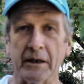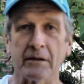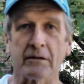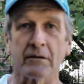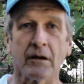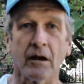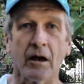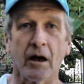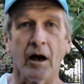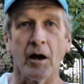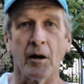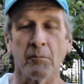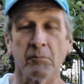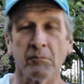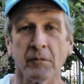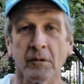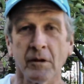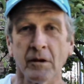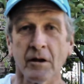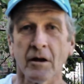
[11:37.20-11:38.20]
a
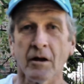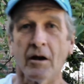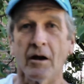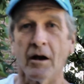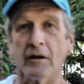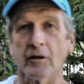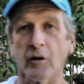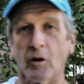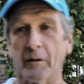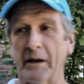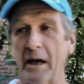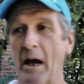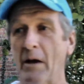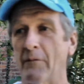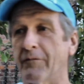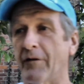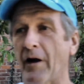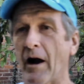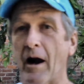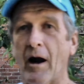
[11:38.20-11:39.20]
little
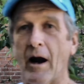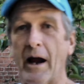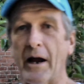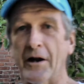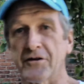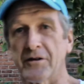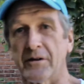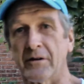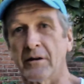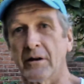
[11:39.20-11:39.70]
campfire action.